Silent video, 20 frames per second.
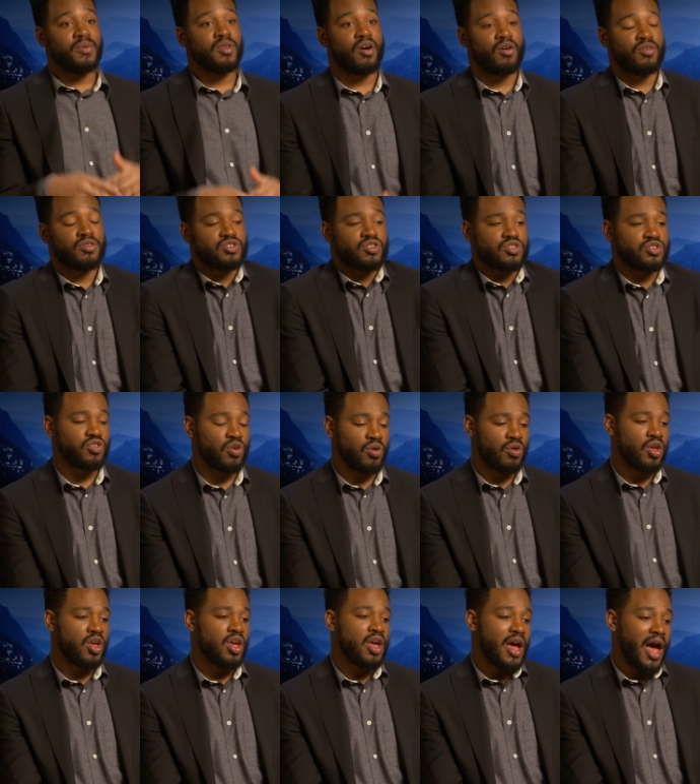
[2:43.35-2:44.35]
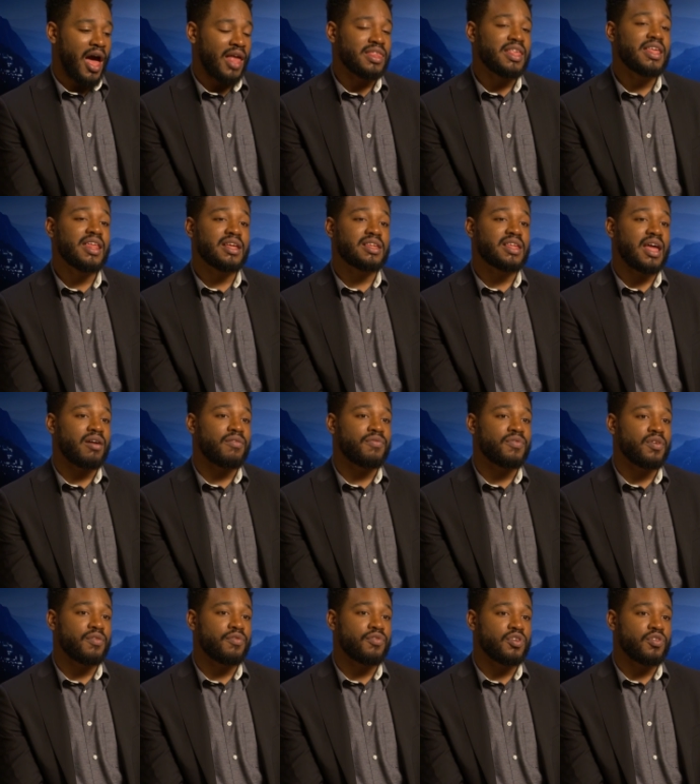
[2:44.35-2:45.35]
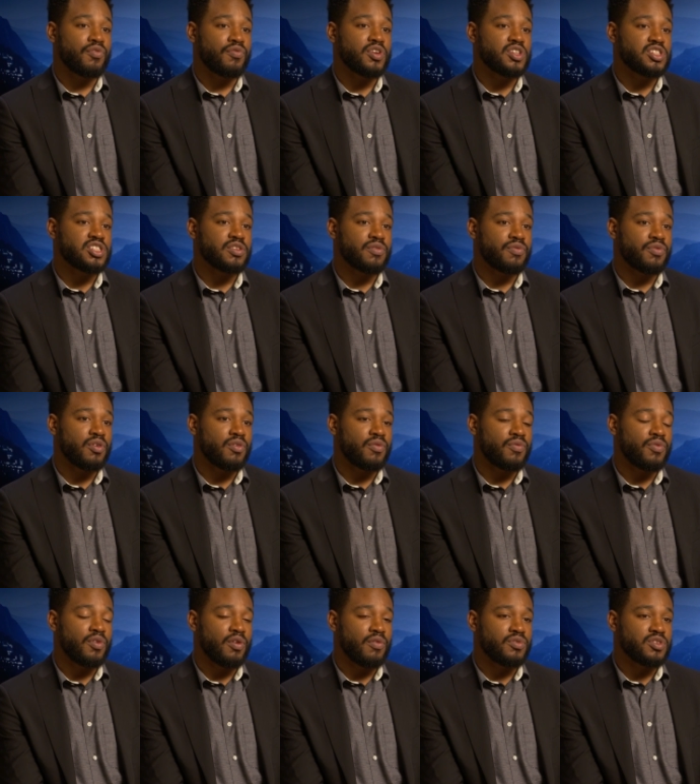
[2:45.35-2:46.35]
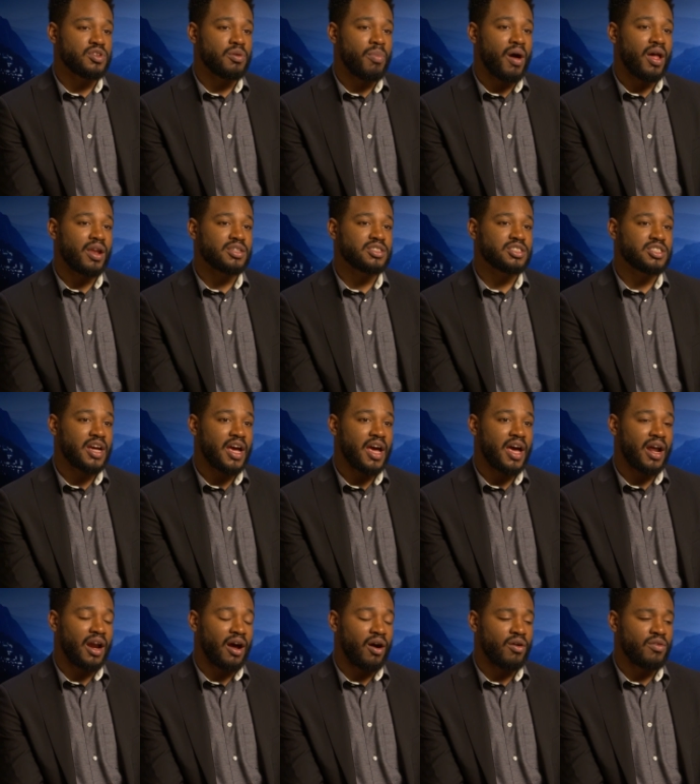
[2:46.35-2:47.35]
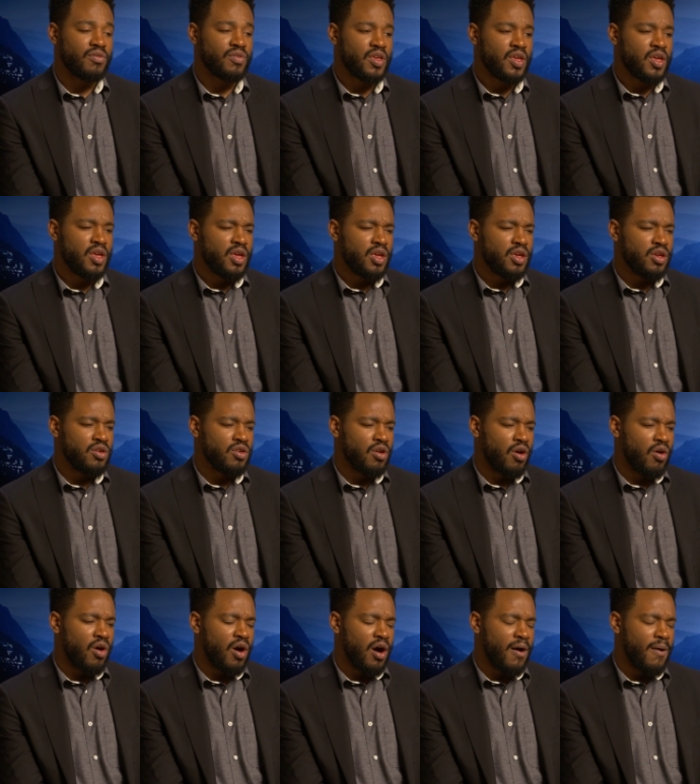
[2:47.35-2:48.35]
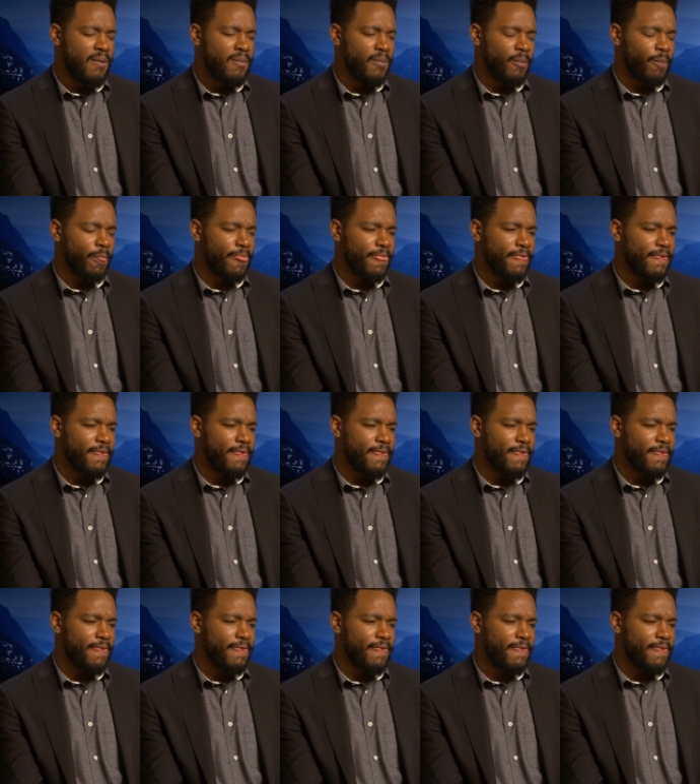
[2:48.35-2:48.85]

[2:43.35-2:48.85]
You know, so, so I needed that for for, for, for, for to balance Chad out. You know, um,